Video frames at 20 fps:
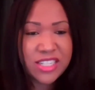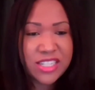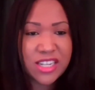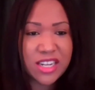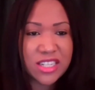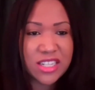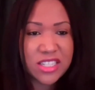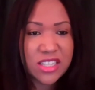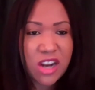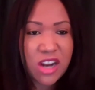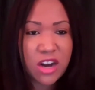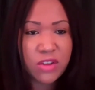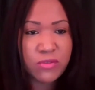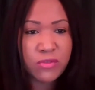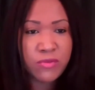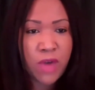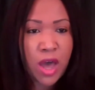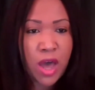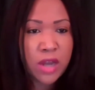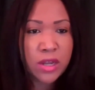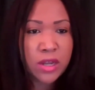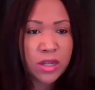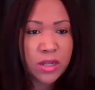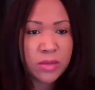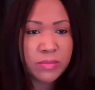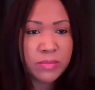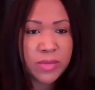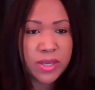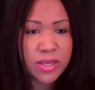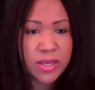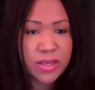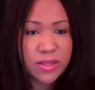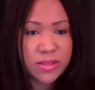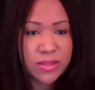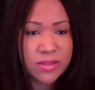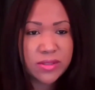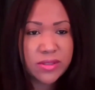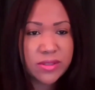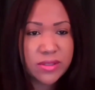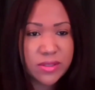Until he started fondling me.
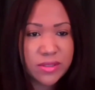